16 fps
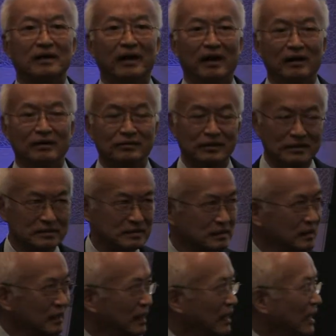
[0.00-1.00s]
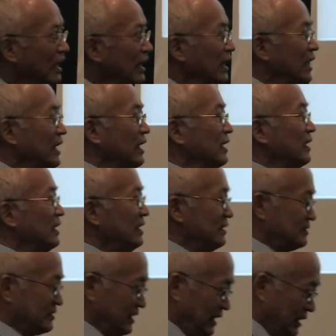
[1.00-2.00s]
Hendricks. He
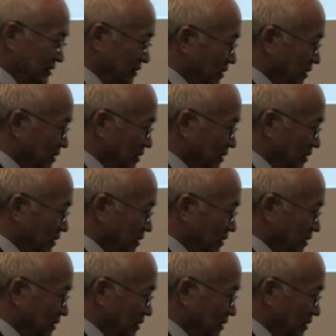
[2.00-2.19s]
said,